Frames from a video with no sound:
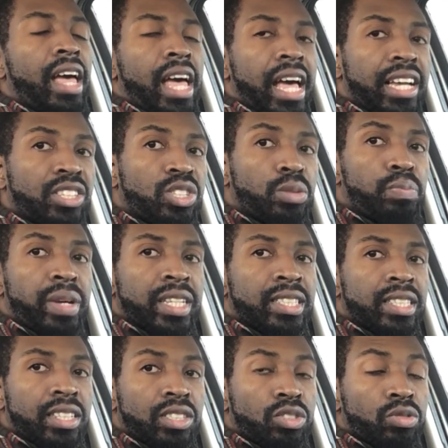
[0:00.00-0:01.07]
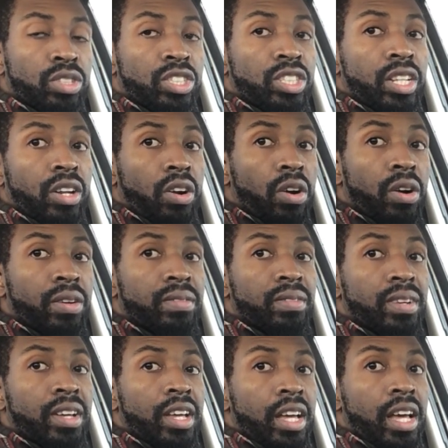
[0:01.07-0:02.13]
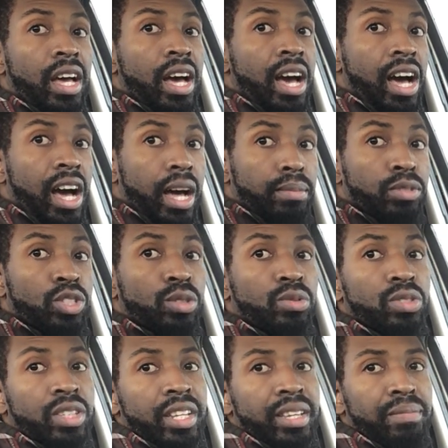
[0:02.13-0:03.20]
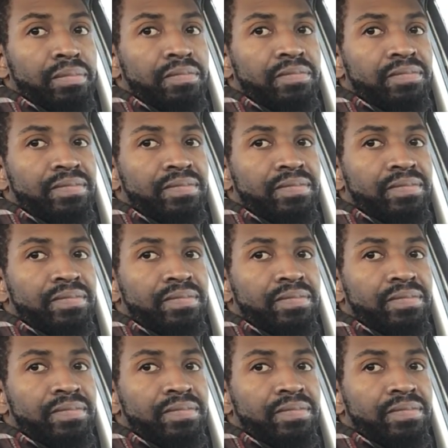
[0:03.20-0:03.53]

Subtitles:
has your best interests at heart. I'm choosing him.